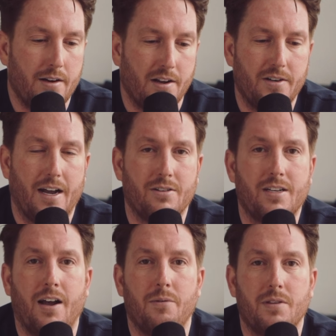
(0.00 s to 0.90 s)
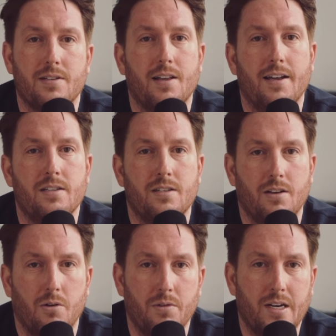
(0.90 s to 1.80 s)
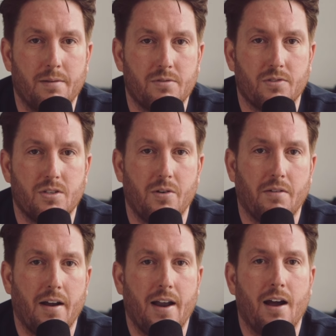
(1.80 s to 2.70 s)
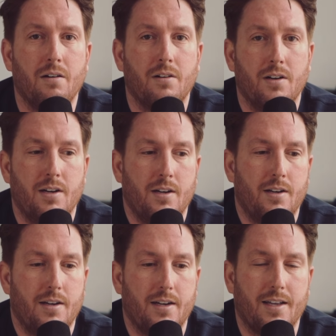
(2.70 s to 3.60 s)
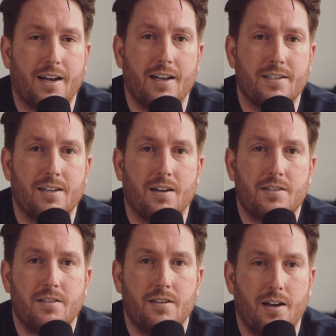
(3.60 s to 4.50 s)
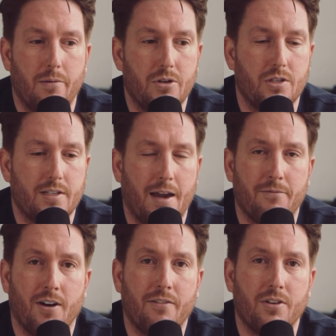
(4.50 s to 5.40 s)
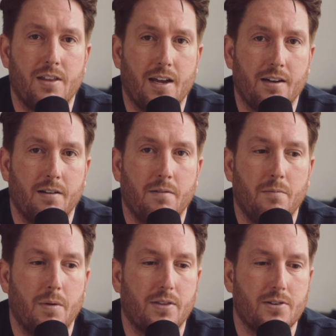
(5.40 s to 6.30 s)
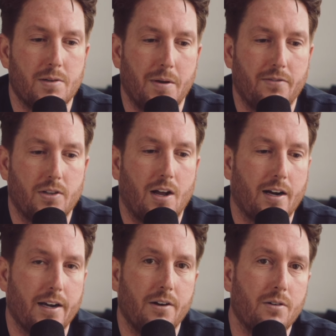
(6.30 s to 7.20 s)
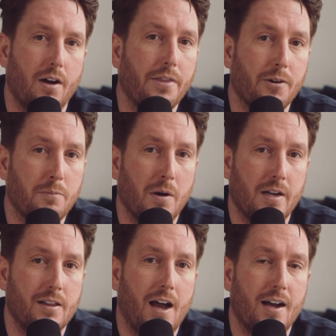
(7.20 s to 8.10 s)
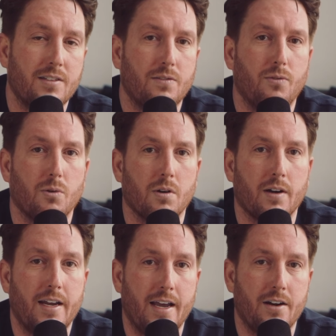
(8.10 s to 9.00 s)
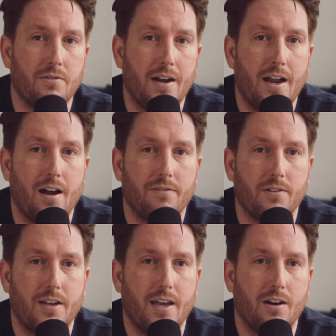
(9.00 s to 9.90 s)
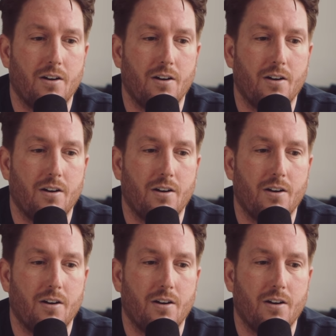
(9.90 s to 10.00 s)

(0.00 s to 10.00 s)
Another downside with this lens is it only comes for Sony right now, and that kind of sucks. I wish this came for everything, but there's a bit of a lockout on third-party glass for Canon right now, for the Canon